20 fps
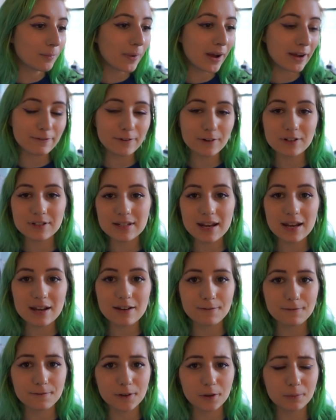my first day
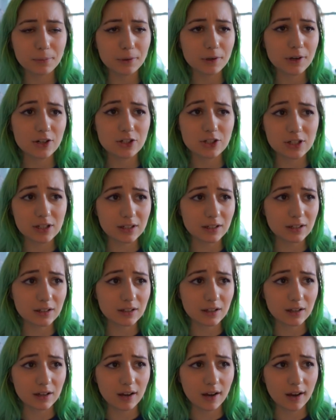of film
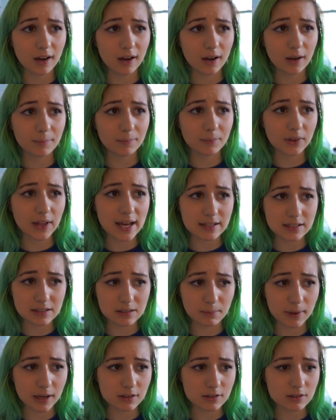production um, last
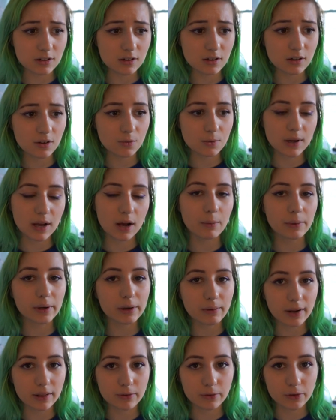semester, we all went
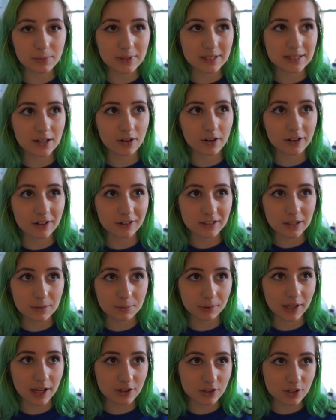around the room and said our guilty
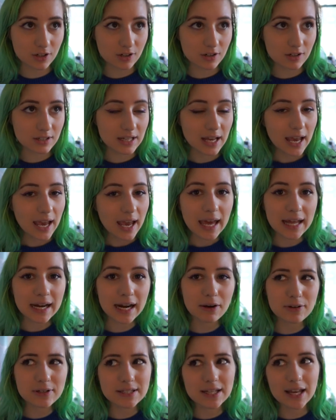pleasures and
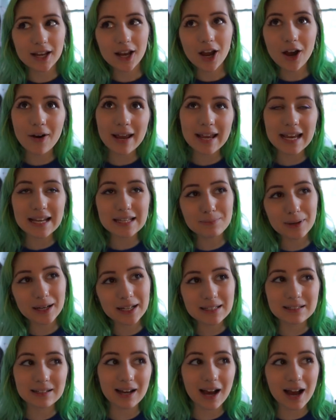I was like, oh I guess
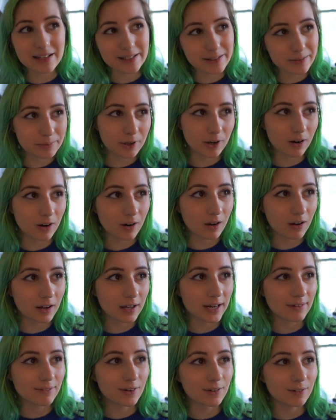mine's Gossip Girl
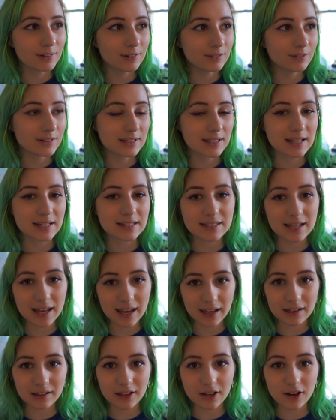and everyone was like
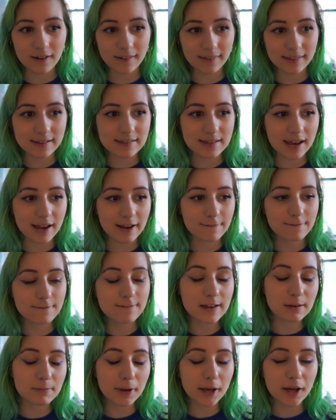saying like all these like
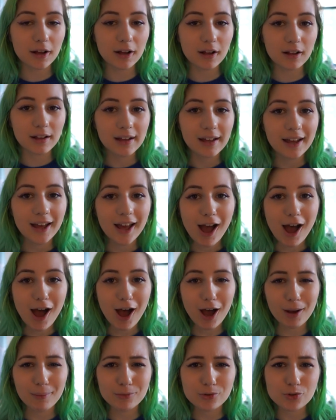female
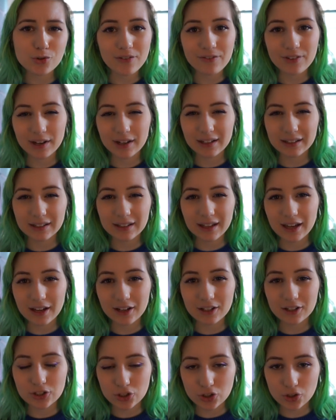um, driven
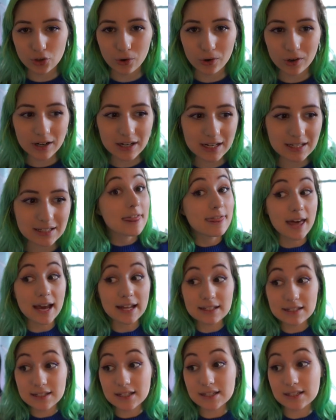like stories.
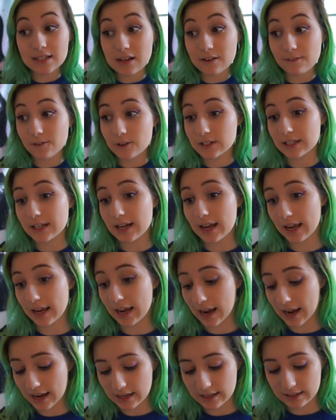That's the tea for today
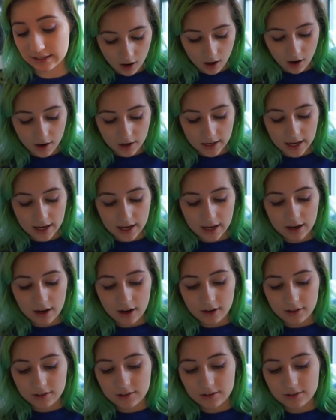guys. RK
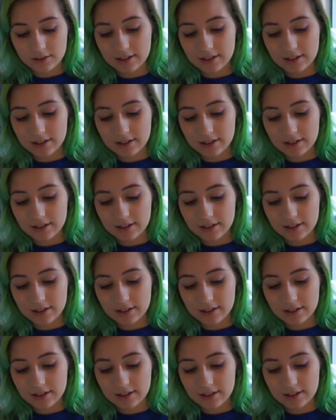also